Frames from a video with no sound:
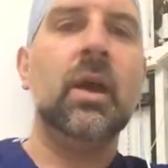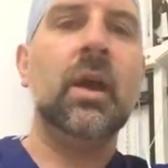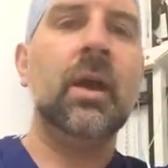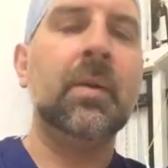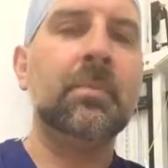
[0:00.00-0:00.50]

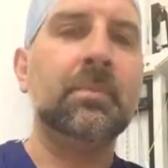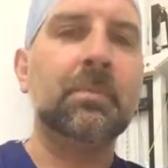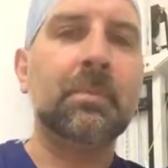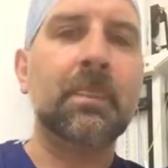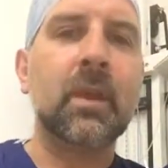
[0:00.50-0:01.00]
Um,
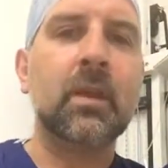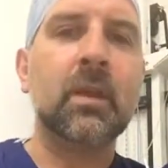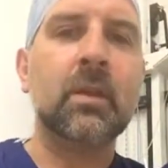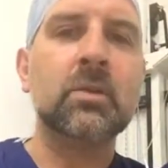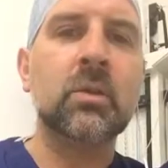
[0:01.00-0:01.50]

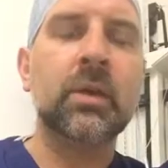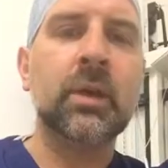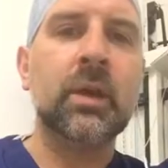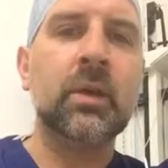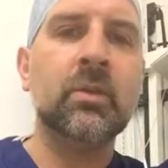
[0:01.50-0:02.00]
so I,
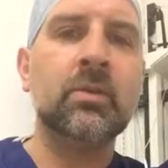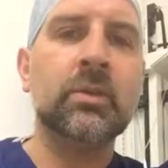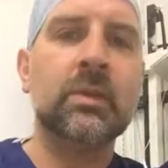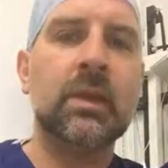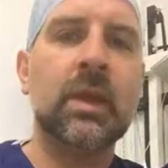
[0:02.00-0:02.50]
I use.